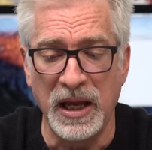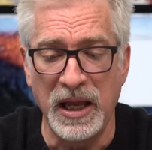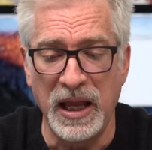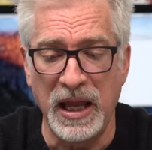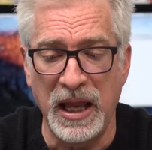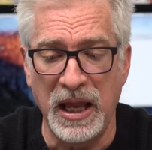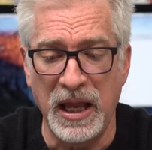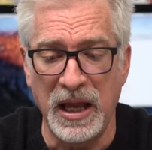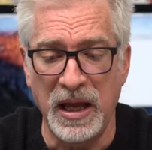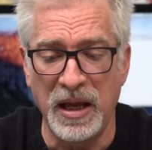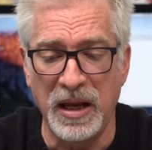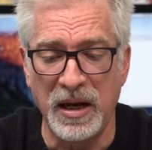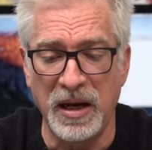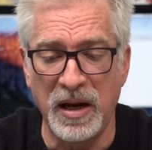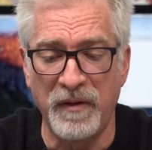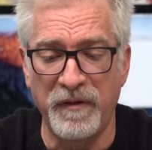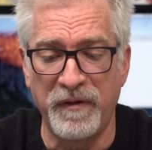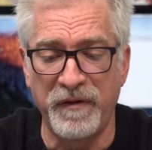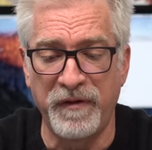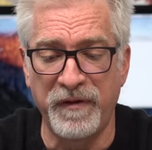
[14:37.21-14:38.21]

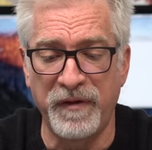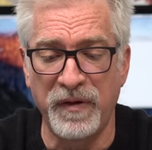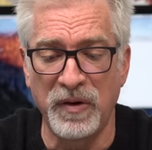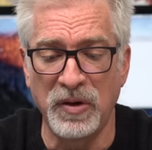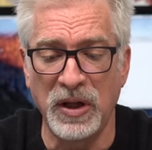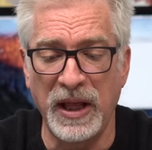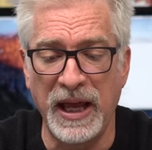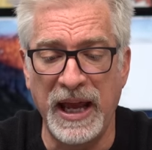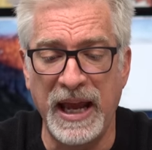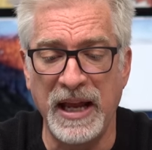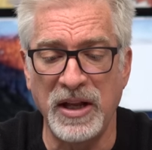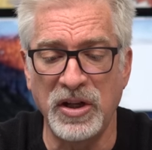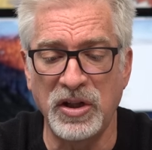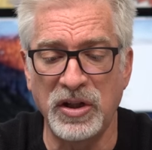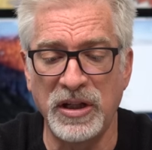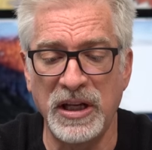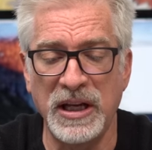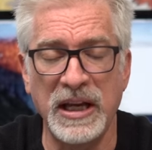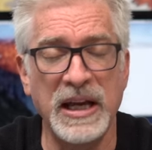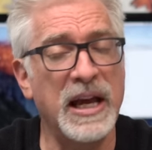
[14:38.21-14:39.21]
in full
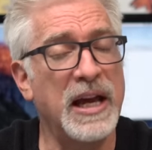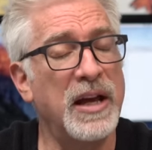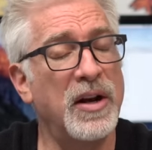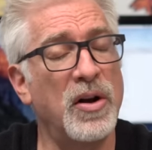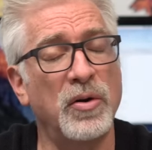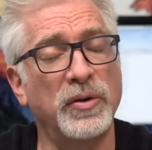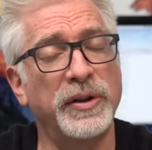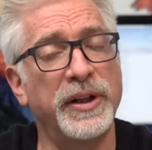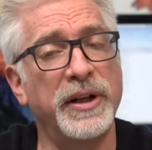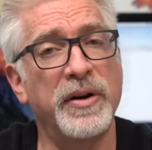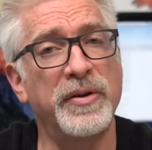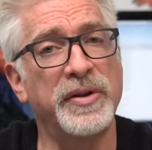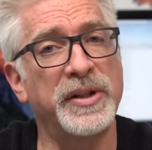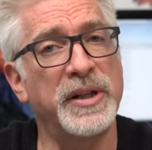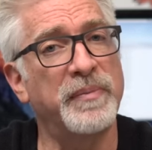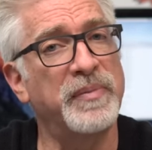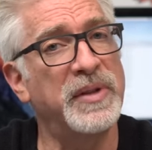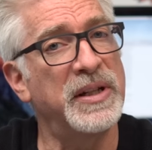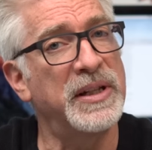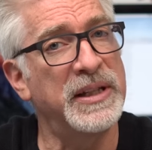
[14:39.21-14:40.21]
HD, it only goes
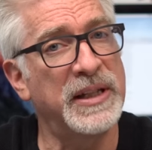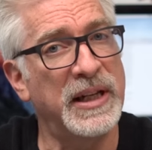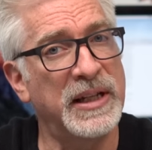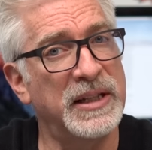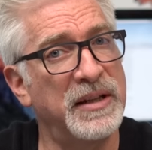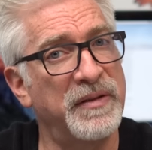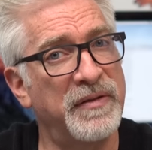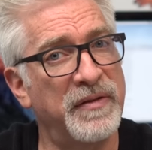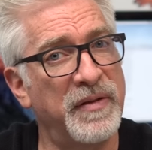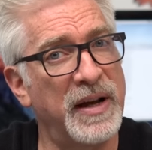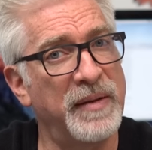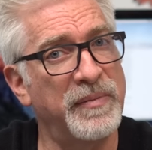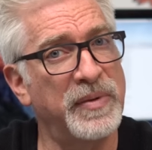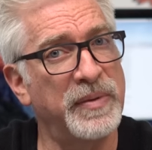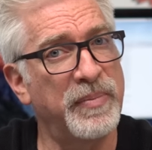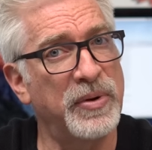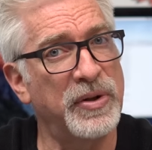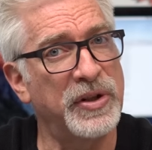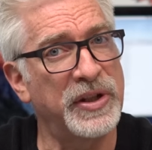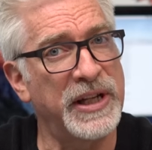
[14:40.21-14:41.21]
up to 60 frames
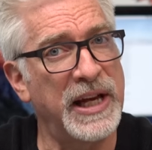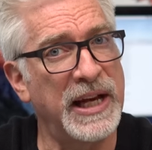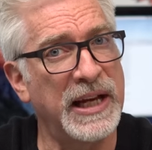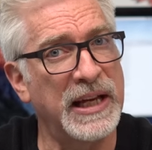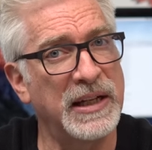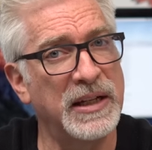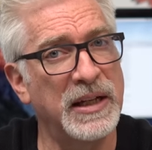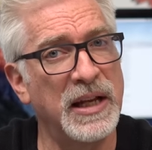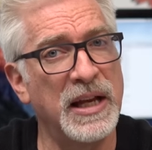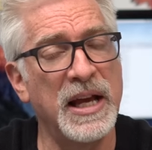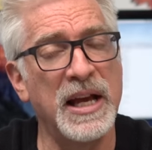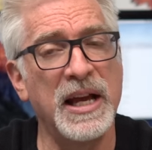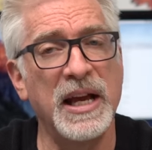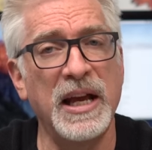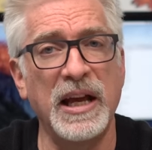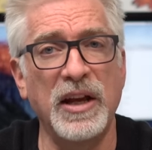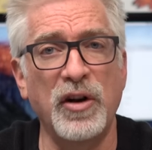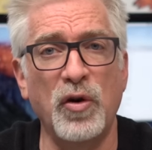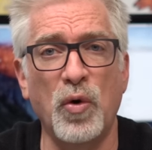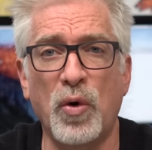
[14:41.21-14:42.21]
per second.
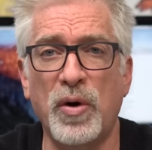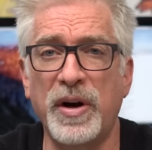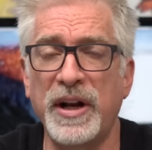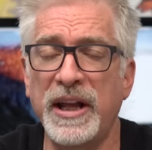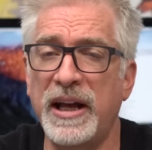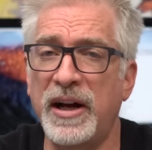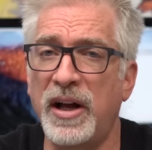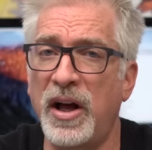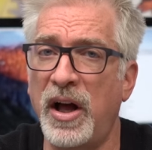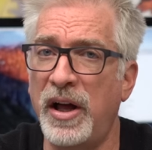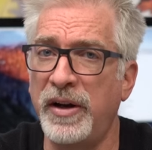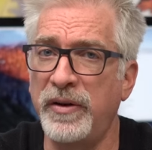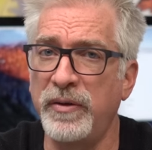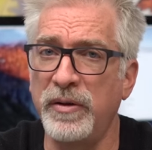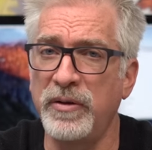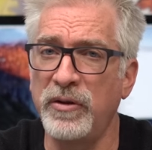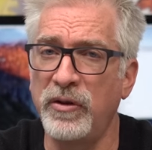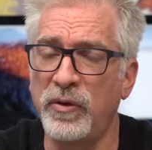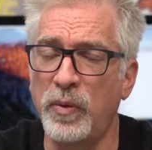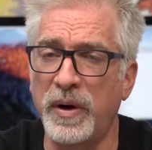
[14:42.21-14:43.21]
In order to get
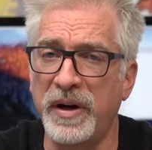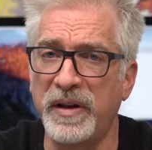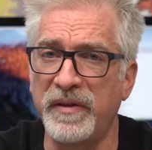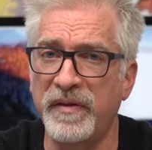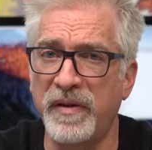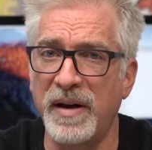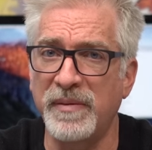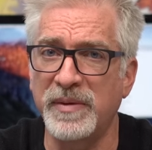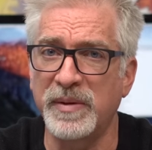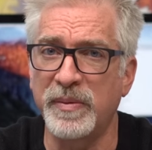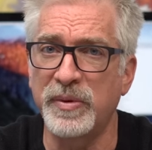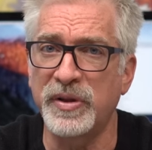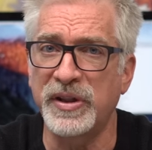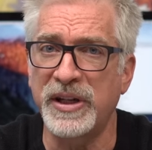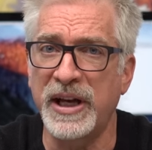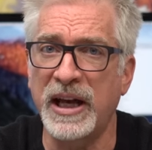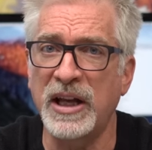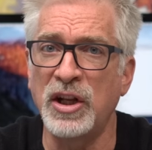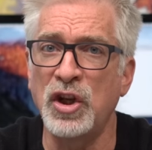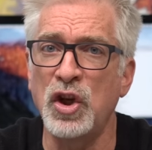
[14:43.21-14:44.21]
120 frames per
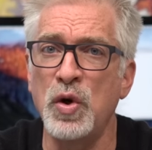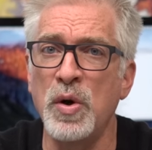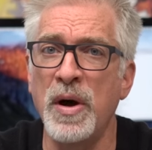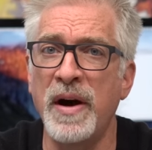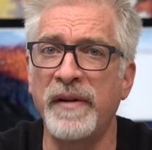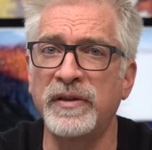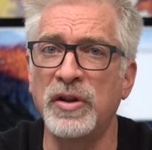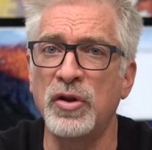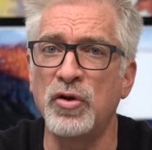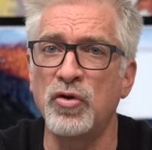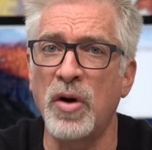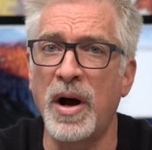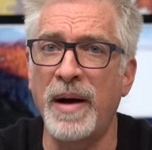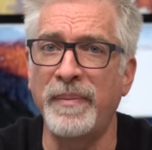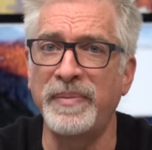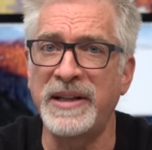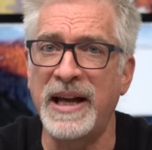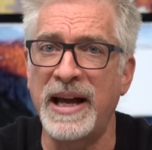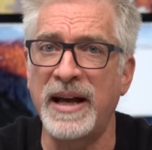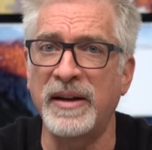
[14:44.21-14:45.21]
second, you have to
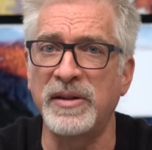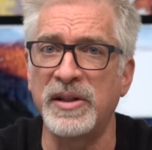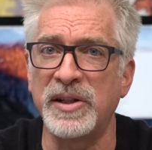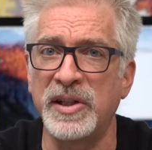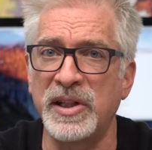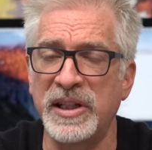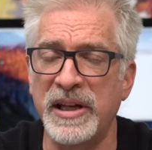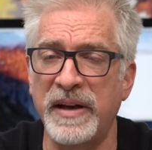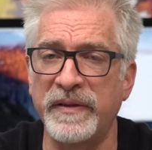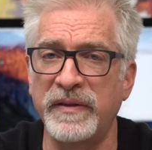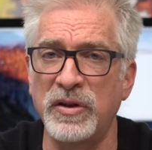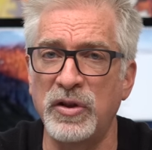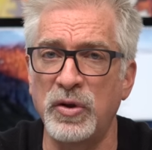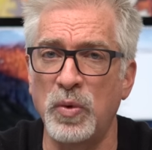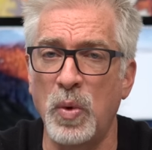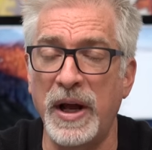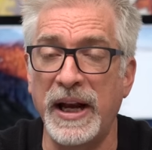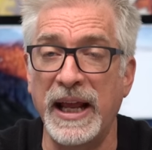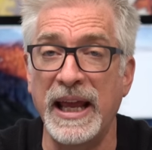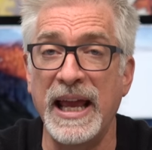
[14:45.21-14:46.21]
drop down to
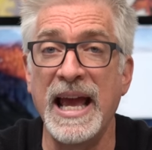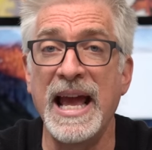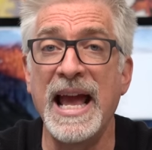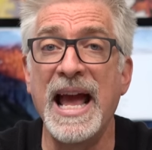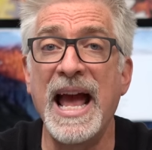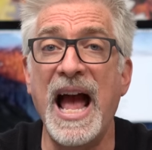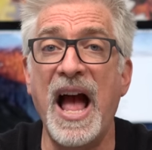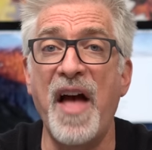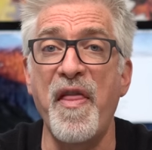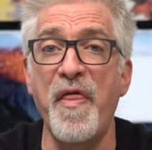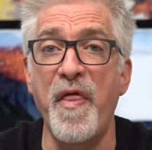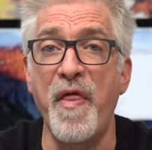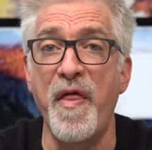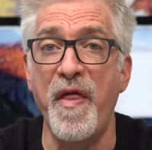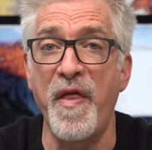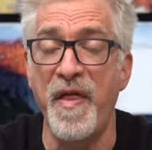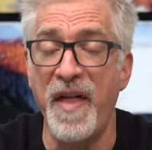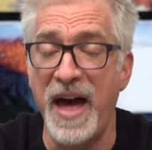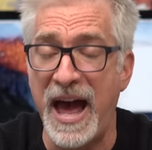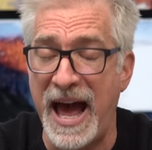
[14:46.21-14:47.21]
720. And
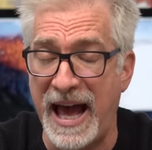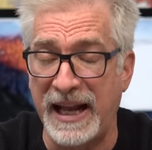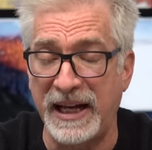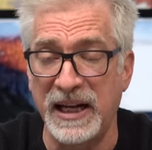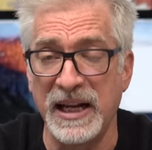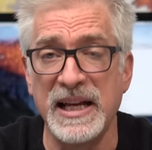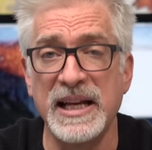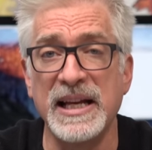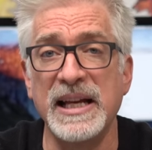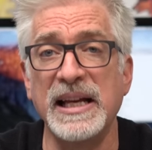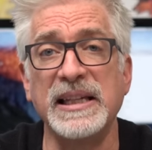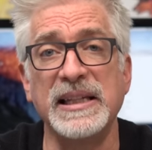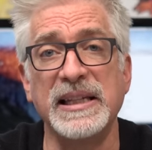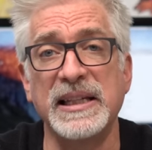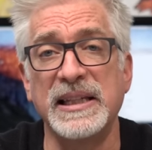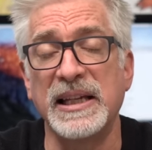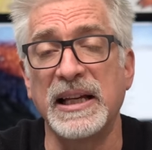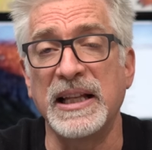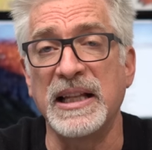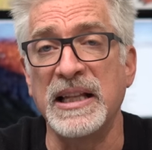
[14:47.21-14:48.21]
that is a
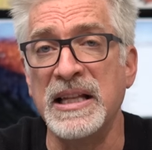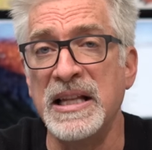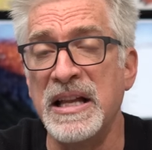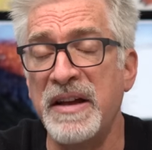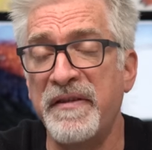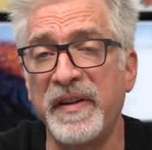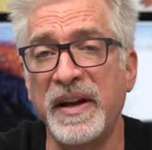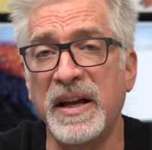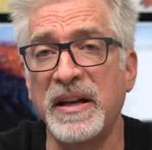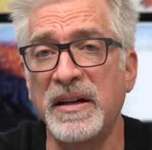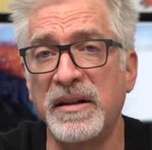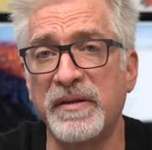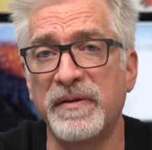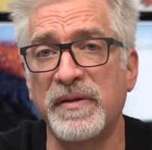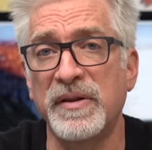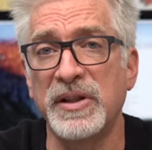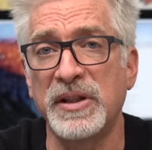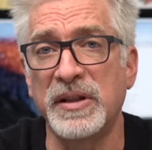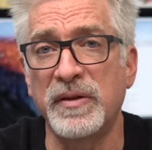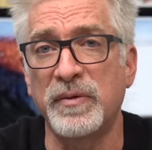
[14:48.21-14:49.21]
significant
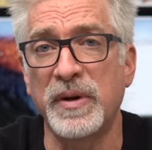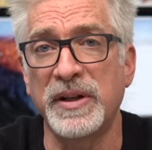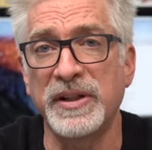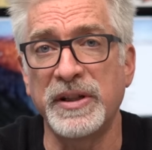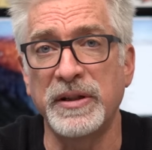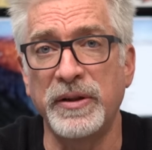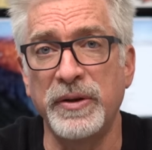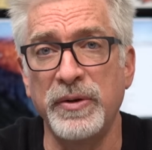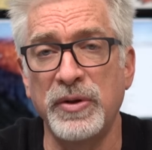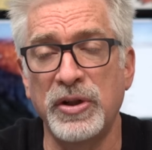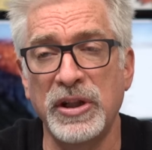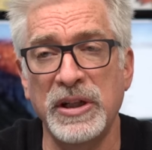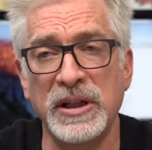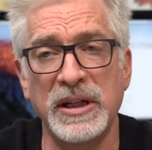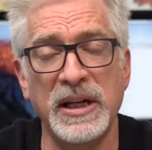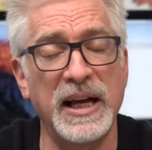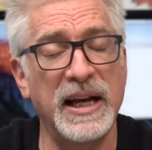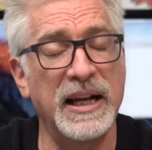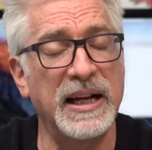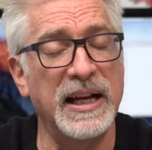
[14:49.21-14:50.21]
difference in
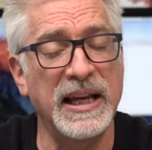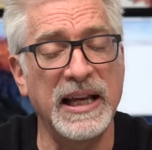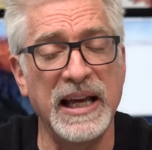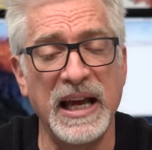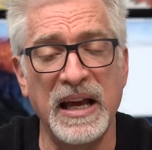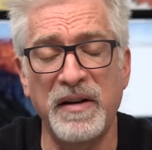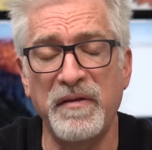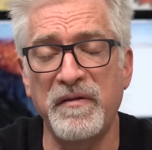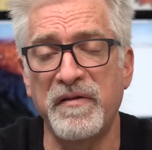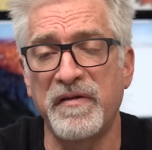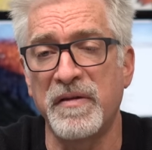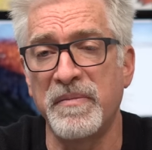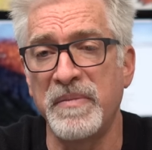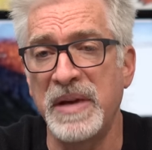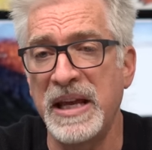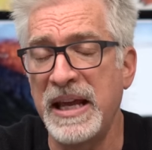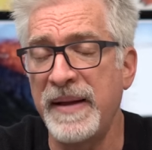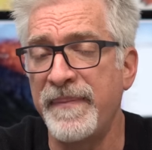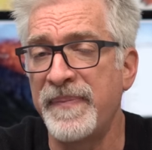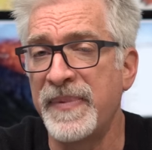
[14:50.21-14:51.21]
resolution. And again, for
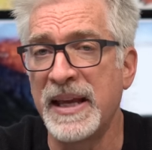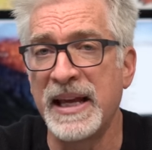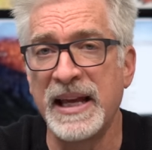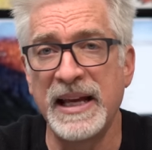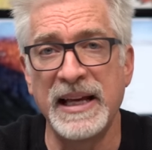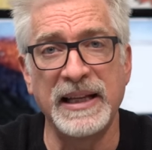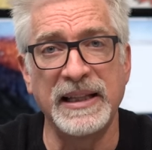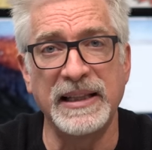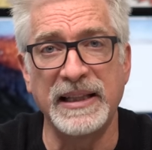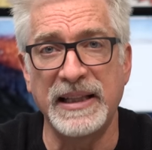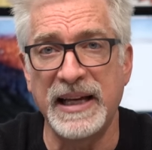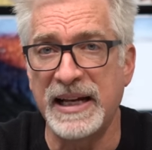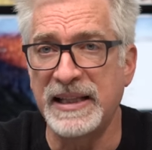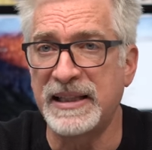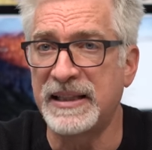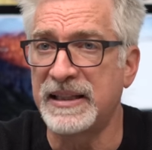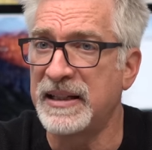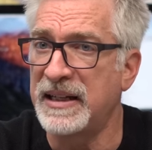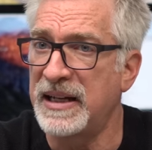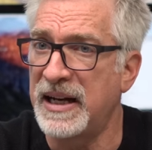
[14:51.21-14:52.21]
me,
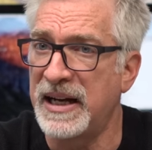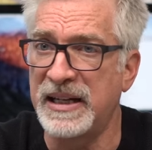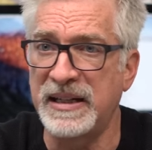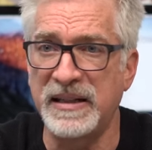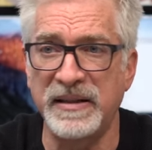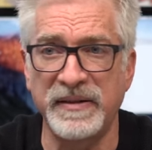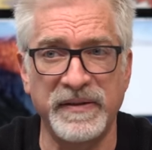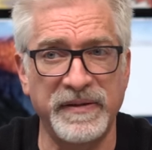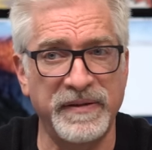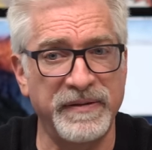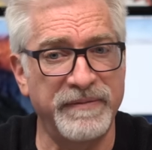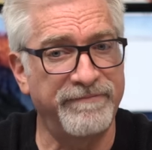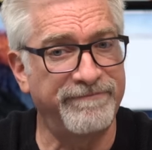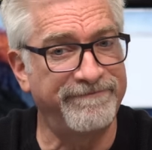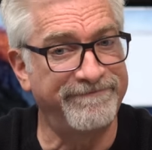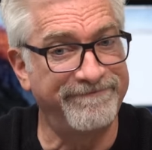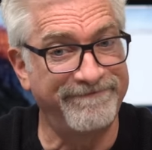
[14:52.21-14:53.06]
that's kind of